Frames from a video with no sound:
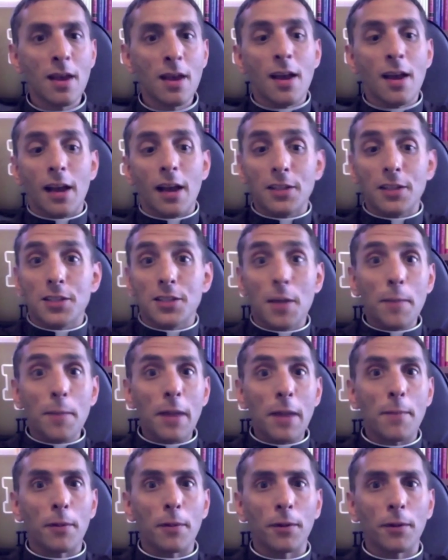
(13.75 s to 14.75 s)
And some
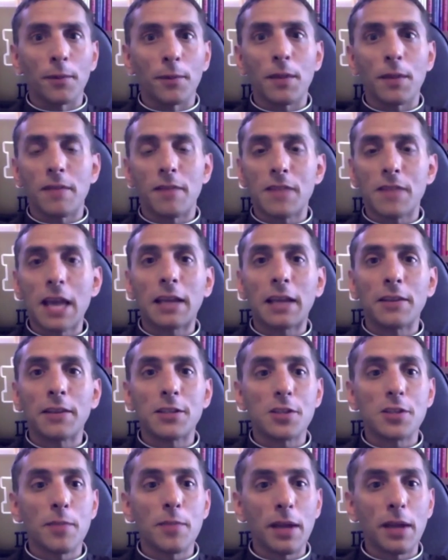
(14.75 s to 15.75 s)
people have taken
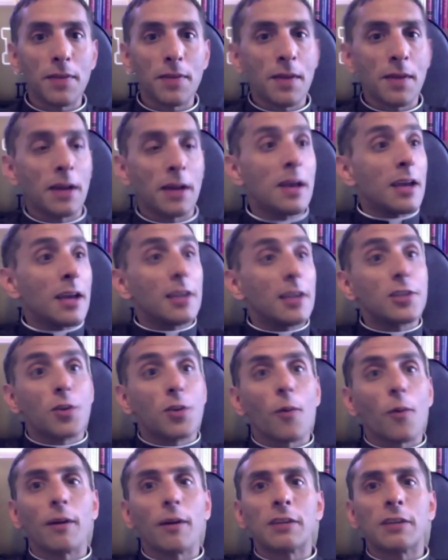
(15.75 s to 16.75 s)
this to mean that he's
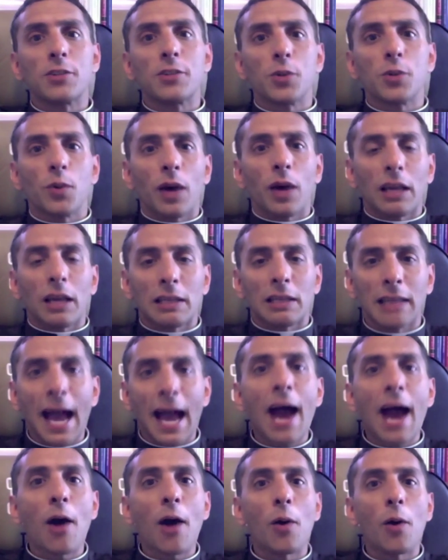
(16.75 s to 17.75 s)
going to
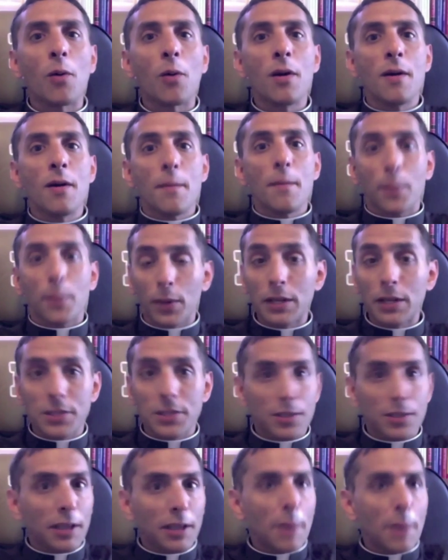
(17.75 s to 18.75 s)
allow
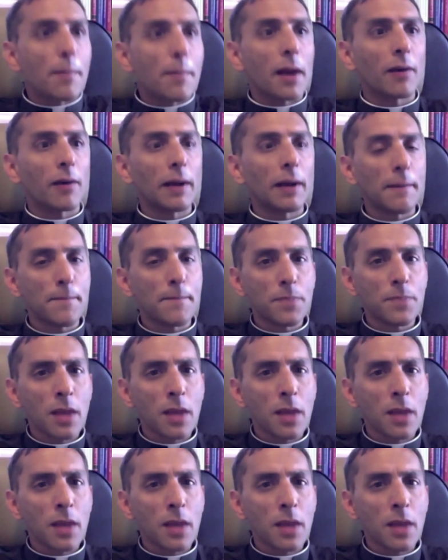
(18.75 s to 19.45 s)
priests to get married.